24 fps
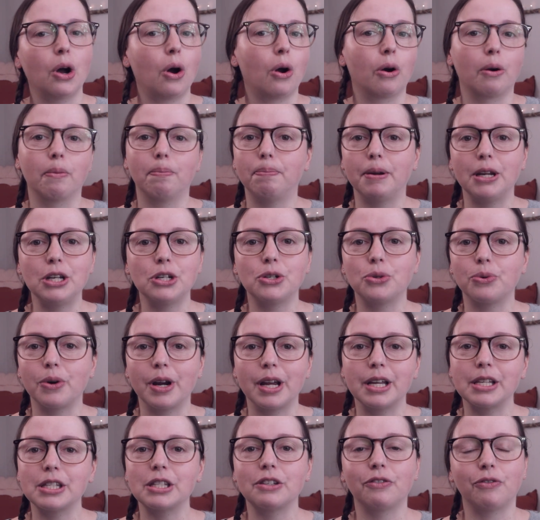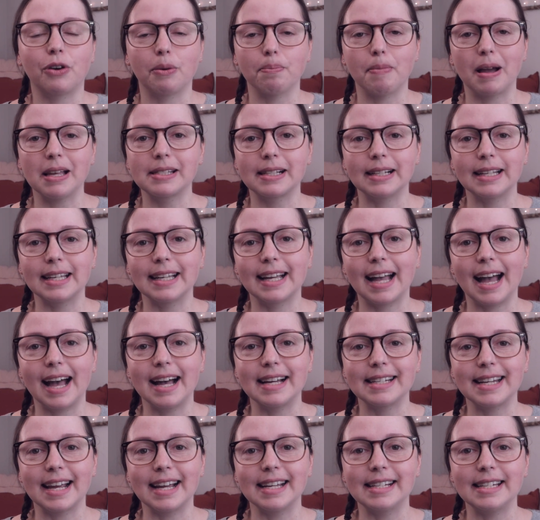or Pinterest for masculine
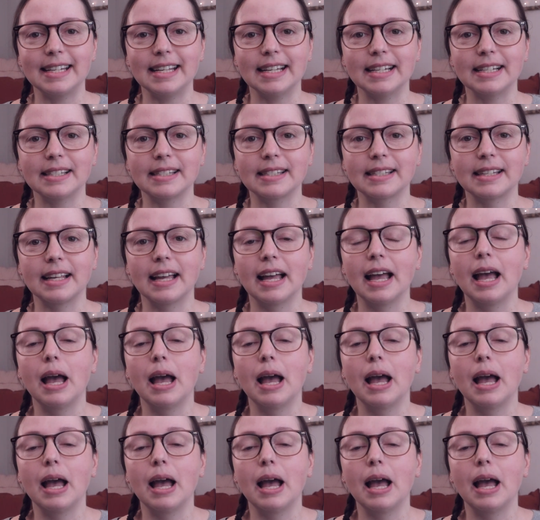card ideas,